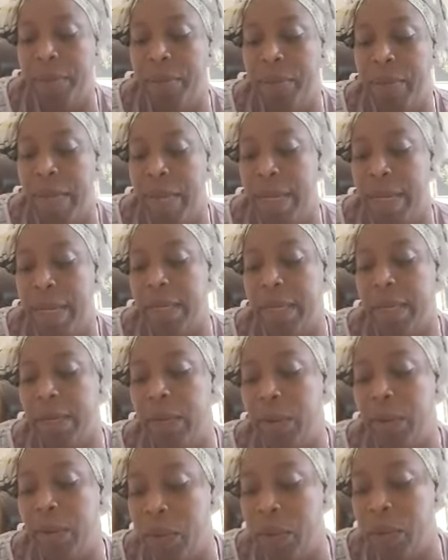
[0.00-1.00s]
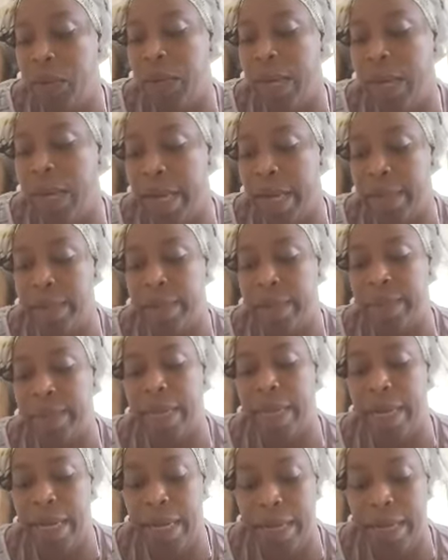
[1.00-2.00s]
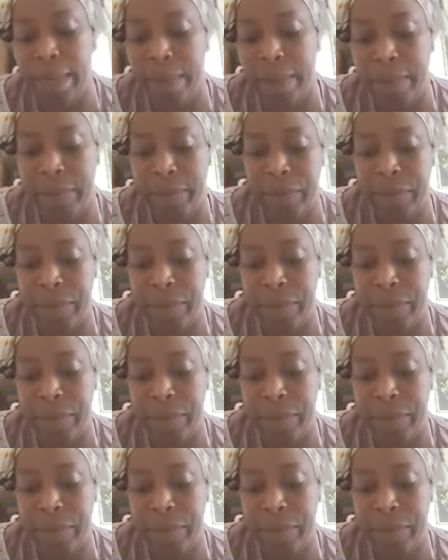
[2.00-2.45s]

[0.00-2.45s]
made known unto God.